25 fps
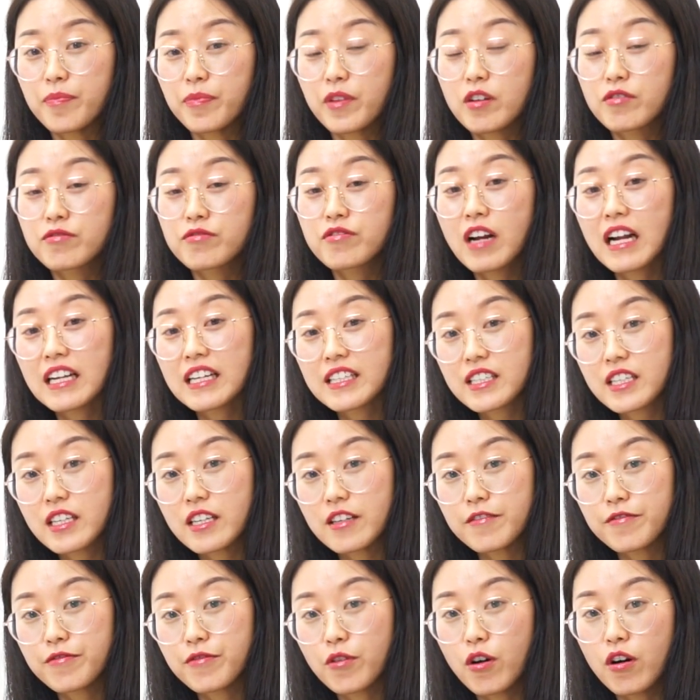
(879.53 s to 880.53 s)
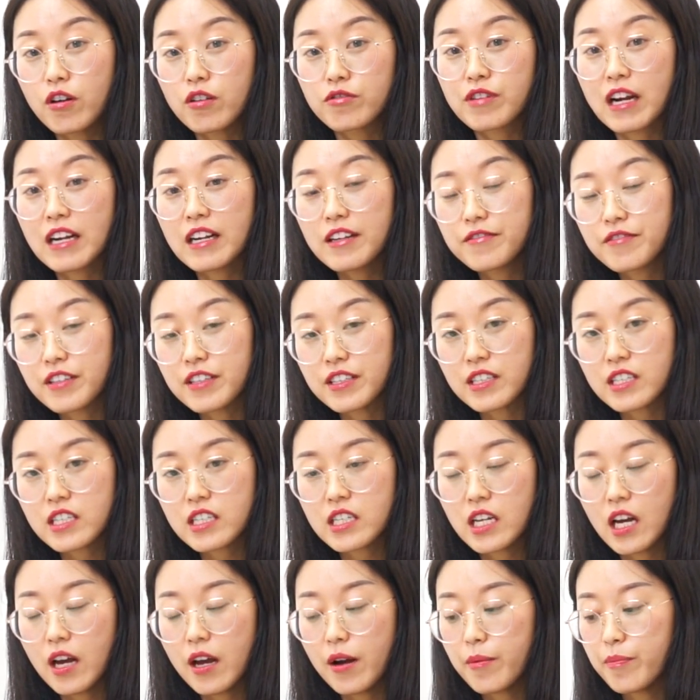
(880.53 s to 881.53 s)
relative or relevant
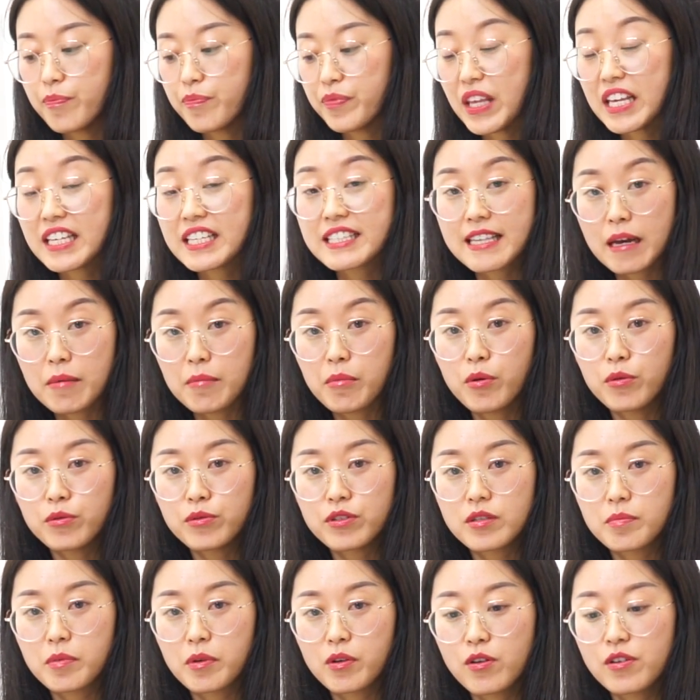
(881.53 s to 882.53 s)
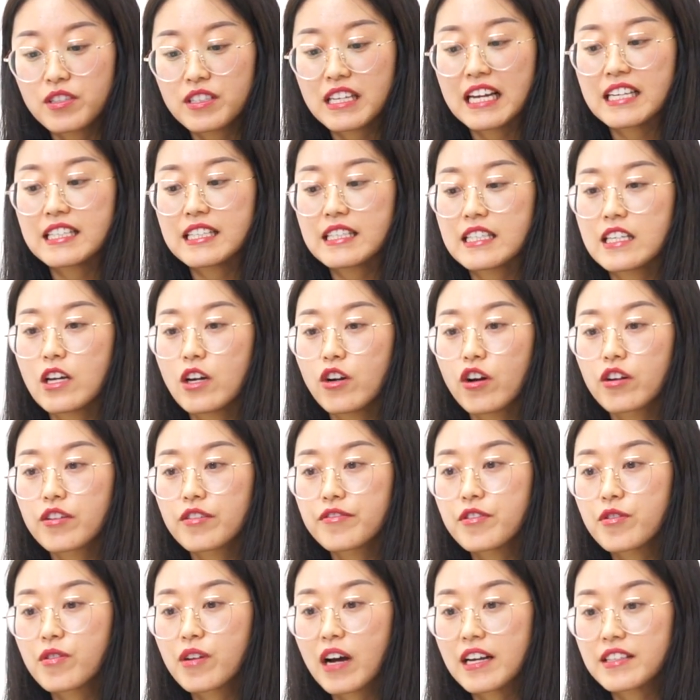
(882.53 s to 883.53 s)
examples, because I see a lot of
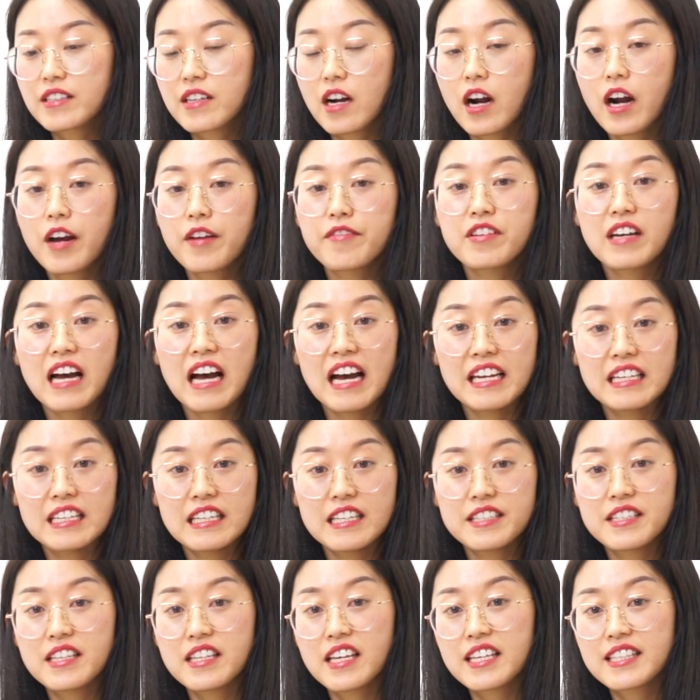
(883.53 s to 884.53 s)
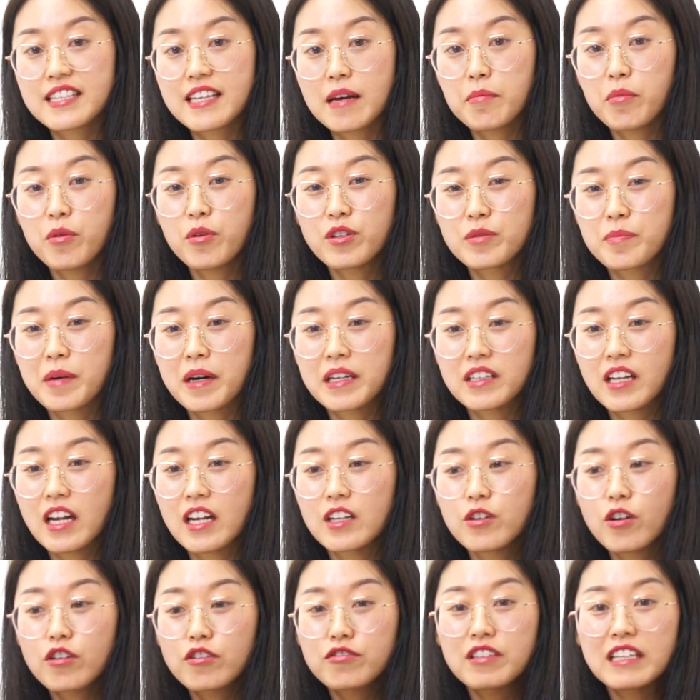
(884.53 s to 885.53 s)
you guys are having ideas and examples but they're
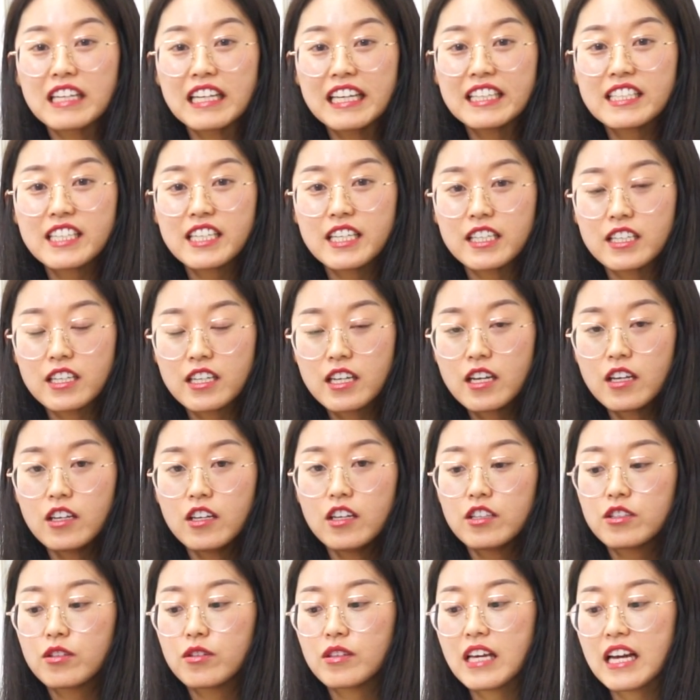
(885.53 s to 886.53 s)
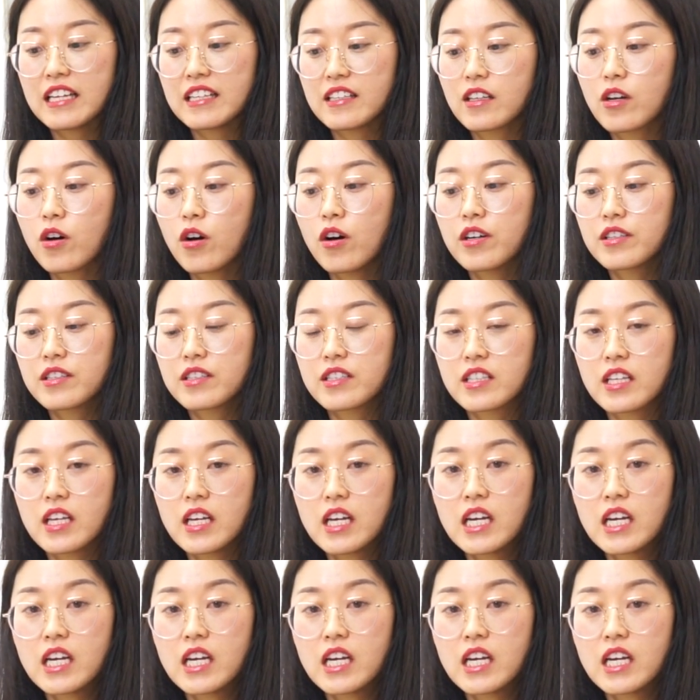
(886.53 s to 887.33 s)
not related, so that causes